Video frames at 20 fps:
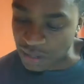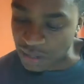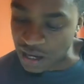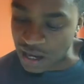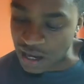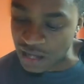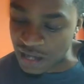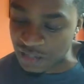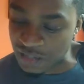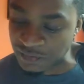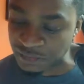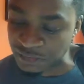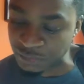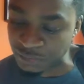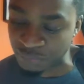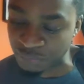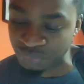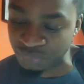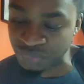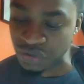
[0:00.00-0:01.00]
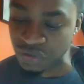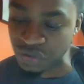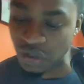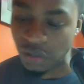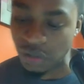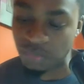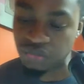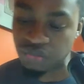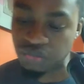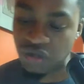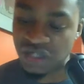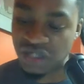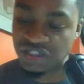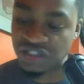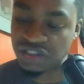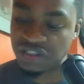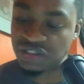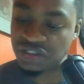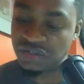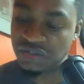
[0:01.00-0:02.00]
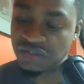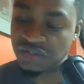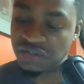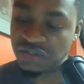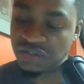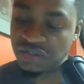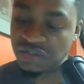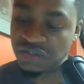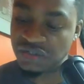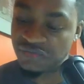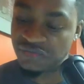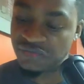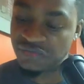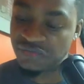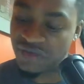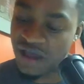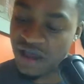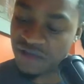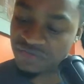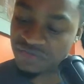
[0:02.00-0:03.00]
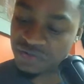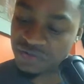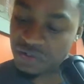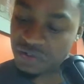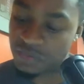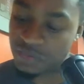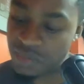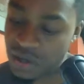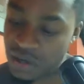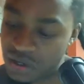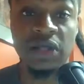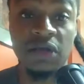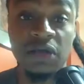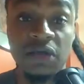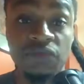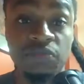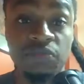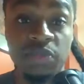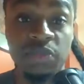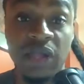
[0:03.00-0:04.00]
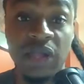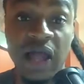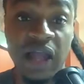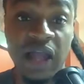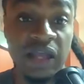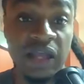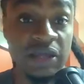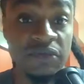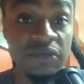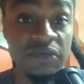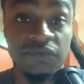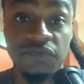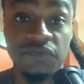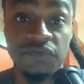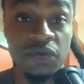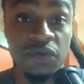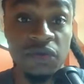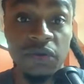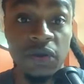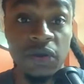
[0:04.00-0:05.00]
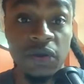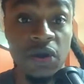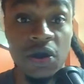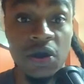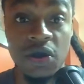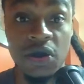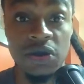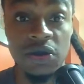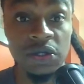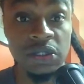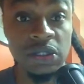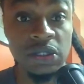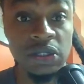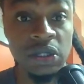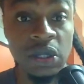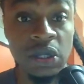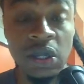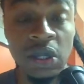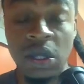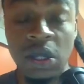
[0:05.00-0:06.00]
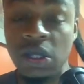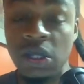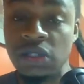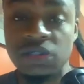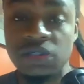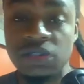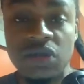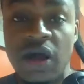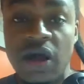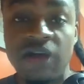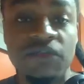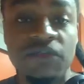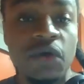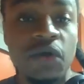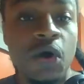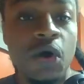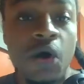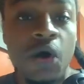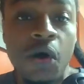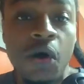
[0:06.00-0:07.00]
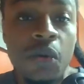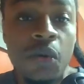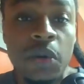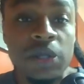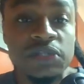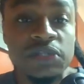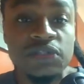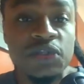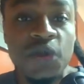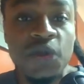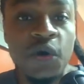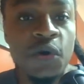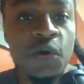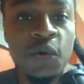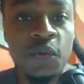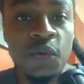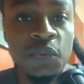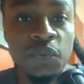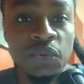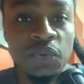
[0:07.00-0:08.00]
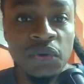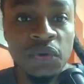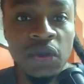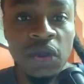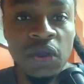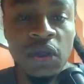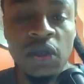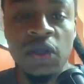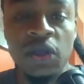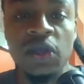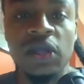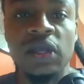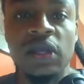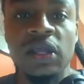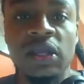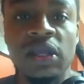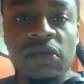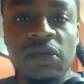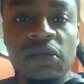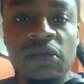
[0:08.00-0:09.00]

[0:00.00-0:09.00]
was used to legitimize oppression of African Americans and promote the idea of Black inferiority. So I've always known,